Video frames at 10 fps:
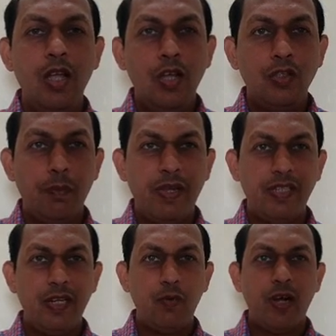So
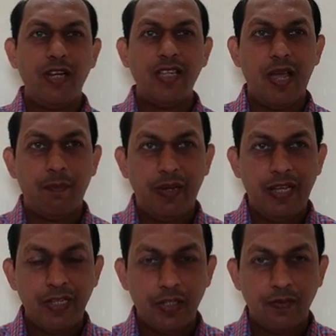basically, what is the
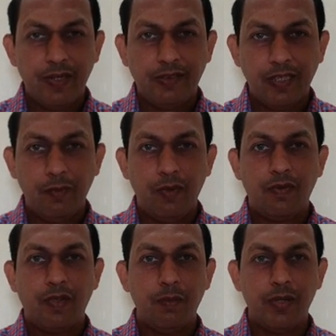application of enthalpy of
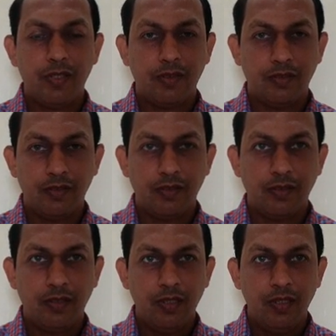combustion?
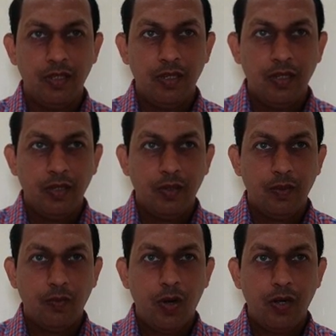
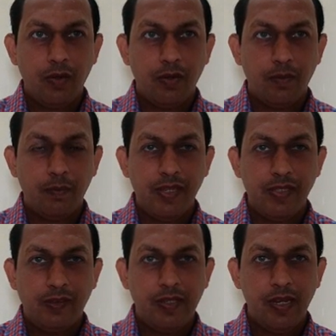What
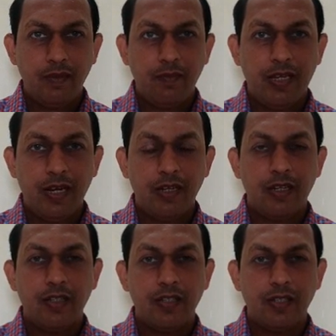basic thing we can
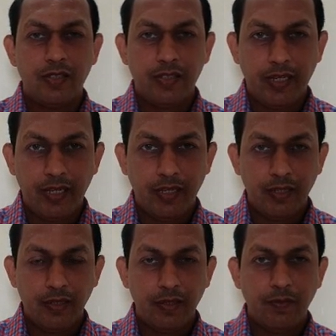
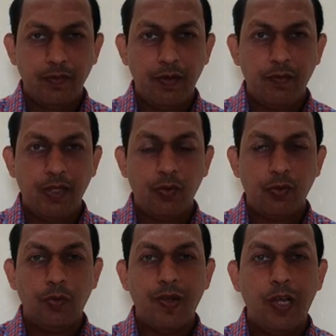study when we know
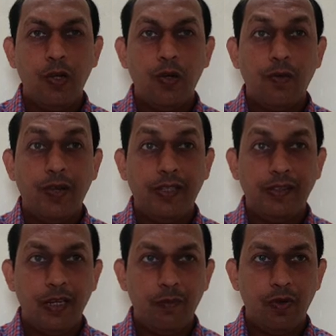the value of
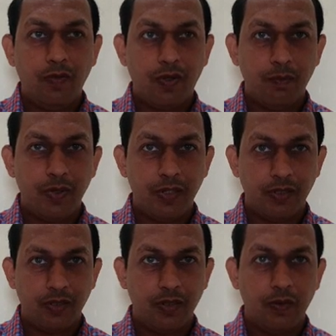enthalpy of combustion?
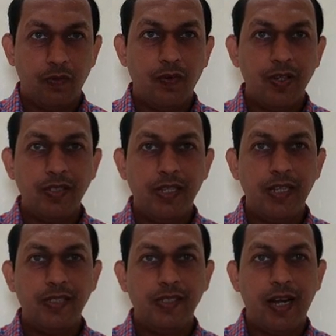First thing
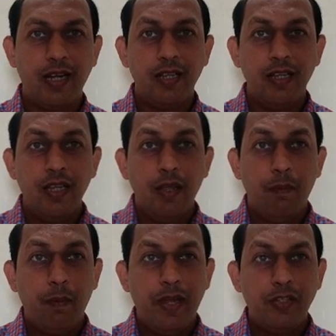is that
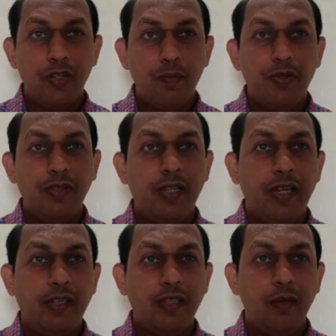based upon the
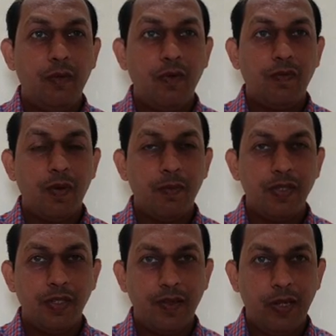enthalpy of
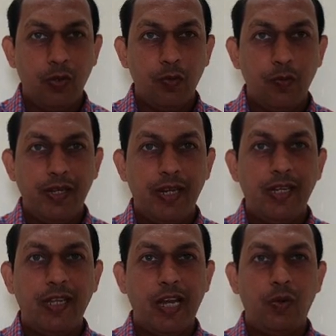combustion value, we
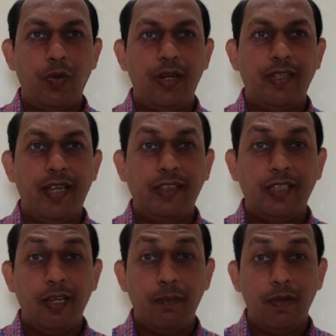can calculate the
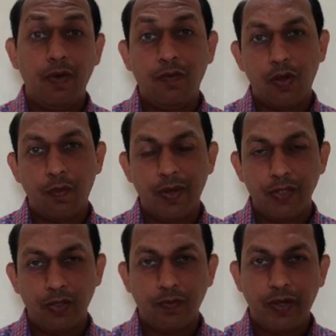enthalpy of
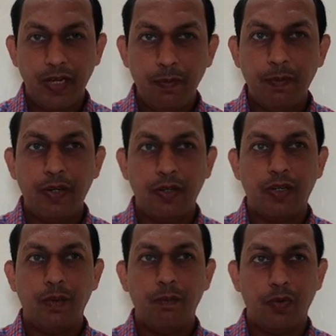formation of any particular
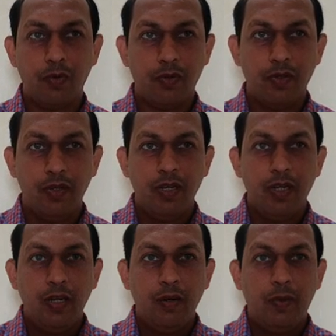compound,
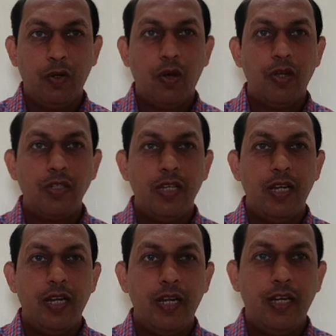because
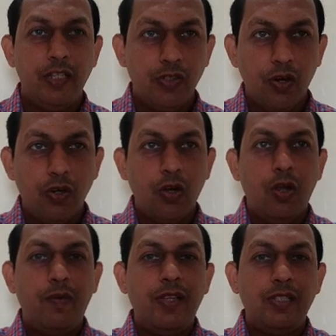it is not
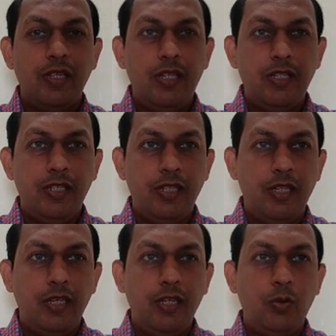always
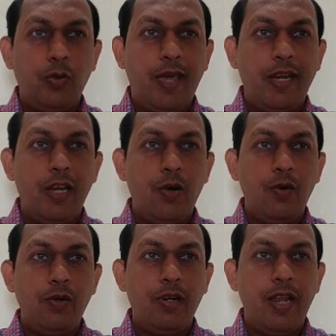easy to carry
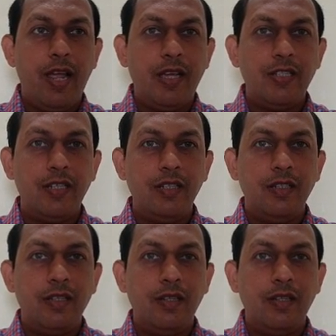out reaction